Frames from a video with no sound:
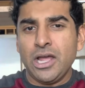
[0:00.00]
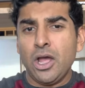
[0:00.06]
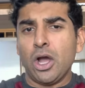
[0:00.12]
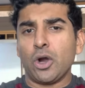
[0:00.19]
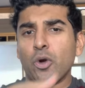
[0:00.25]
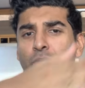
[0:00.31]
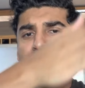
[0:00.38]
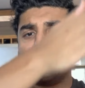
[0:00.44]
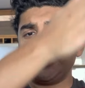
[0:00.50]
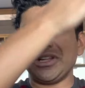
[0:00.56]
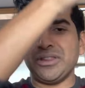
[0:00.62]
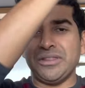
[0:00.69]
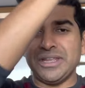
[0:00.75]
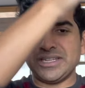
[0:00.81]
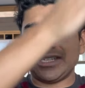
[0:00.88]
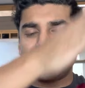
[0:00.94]
According to
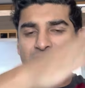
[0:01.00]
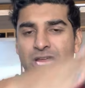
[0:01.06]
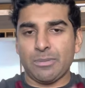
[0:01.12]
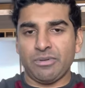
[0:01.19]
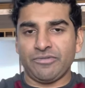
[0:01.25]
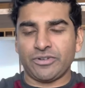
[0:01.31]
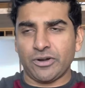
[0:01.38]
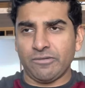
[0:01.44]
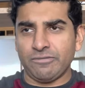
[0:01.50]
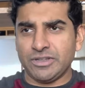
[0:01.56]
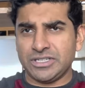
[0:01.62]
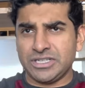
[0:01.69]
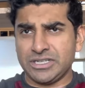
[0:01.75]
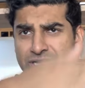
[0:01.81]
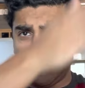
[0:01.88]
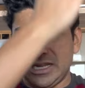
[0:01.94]
this type of curve,
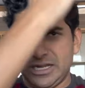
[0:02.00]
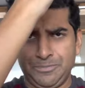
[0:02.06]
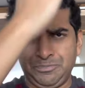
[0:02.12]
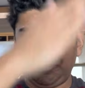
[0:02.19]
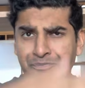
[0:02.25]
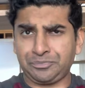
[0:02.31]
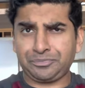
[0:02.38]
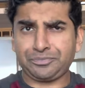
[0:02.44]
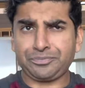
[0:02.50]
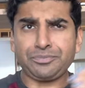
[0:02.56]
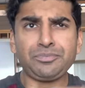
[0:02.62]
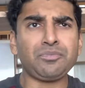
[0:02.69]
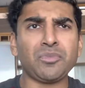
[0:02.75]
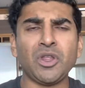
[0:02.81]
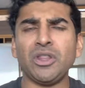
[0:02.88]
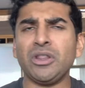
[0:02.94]
this is
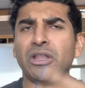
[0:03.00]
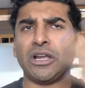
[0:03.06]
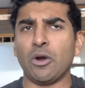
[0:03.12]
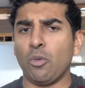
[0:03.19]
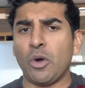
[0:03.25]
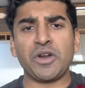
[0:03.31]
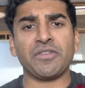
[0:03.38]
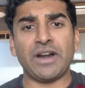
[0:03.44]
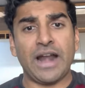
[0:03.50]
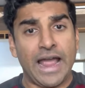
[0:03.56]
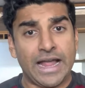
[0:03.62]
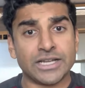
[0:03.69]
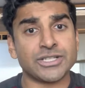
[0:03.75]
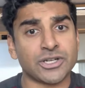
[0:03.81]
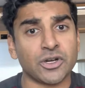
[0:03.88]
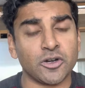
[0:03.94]
like a
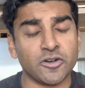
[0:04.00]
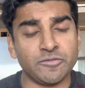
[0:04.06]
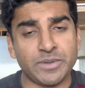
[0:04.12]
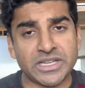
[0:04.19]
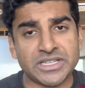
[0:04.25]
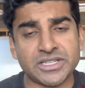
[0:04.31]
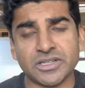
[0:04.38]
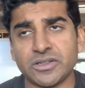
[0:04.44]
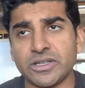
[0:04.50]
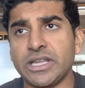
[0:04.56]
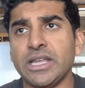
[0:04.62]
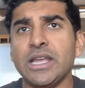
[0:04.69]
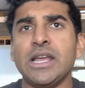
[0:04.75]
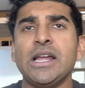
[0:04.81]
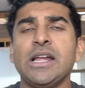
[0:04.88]
1/x curve basically.